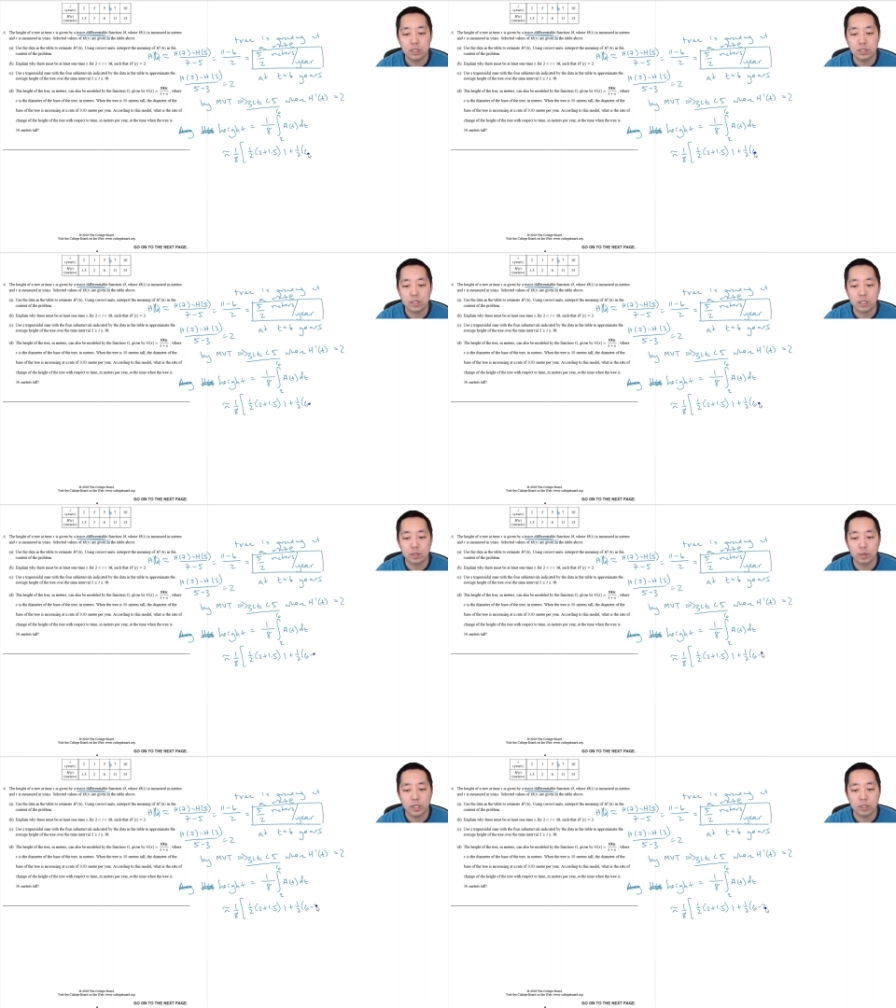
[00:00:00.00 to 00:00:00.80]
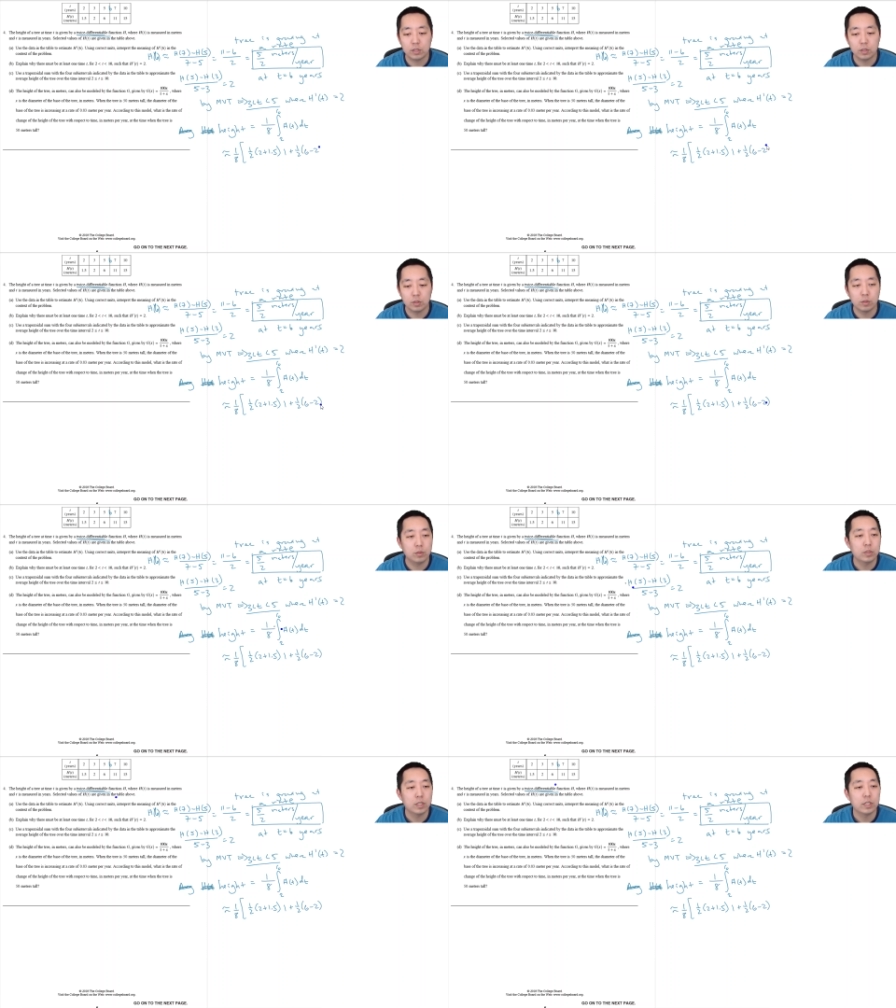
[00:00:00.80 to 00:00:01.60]
six minus two.
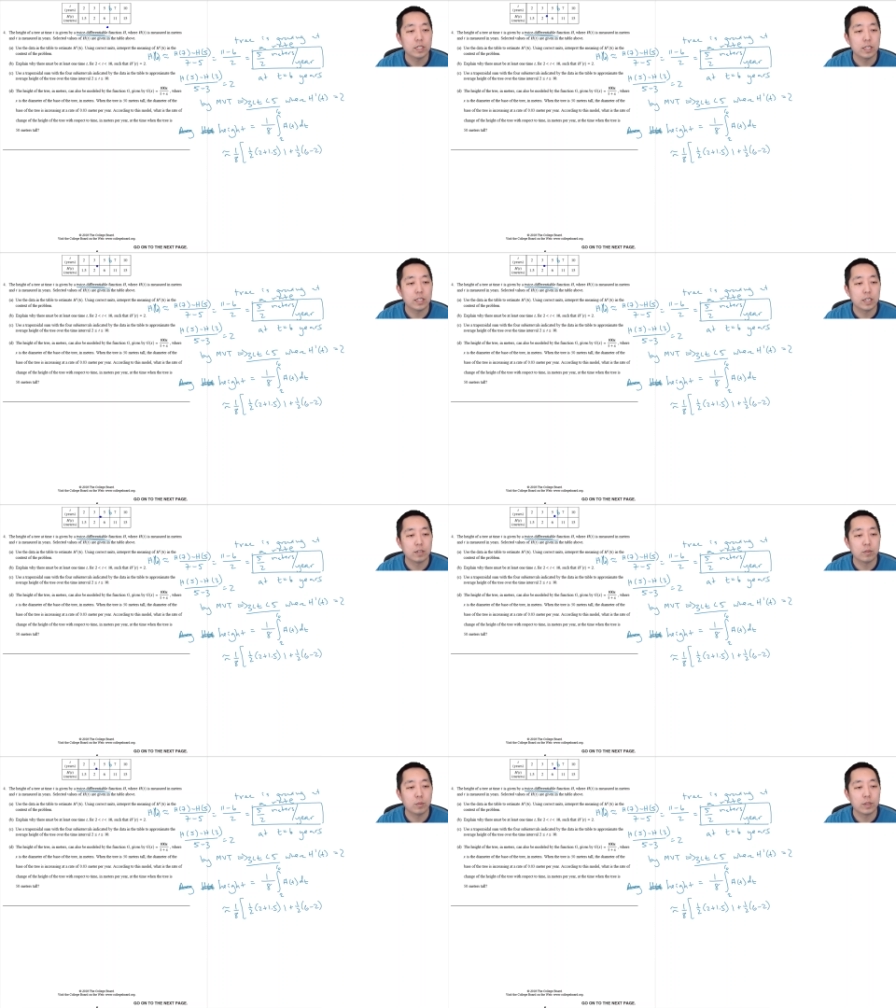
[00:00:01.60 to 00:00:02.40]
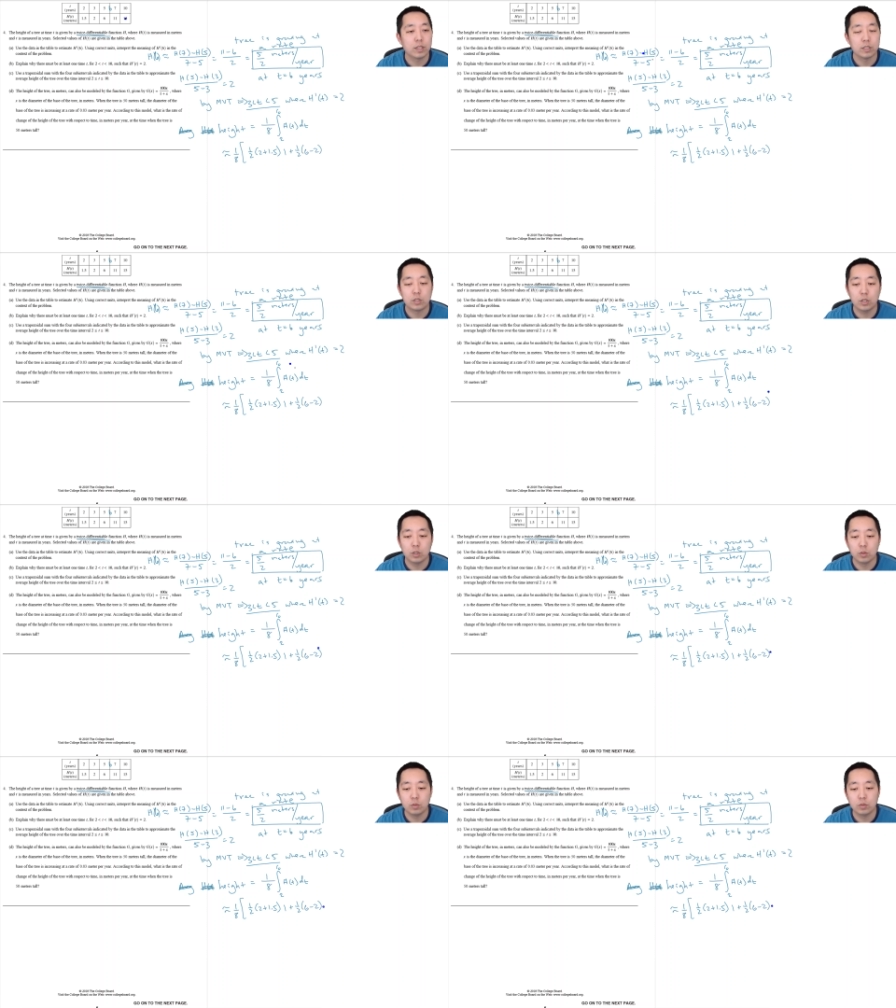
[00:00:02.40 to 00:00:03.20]
And the interval width is
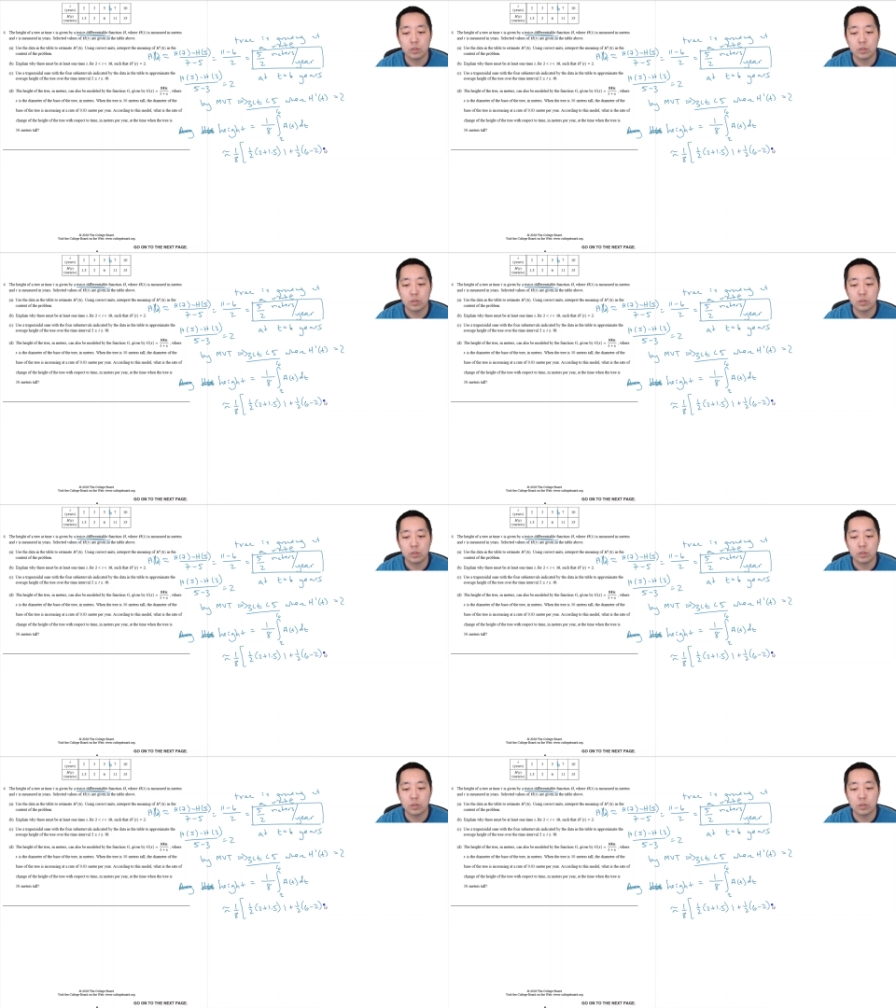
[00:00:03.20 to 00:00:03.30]
two.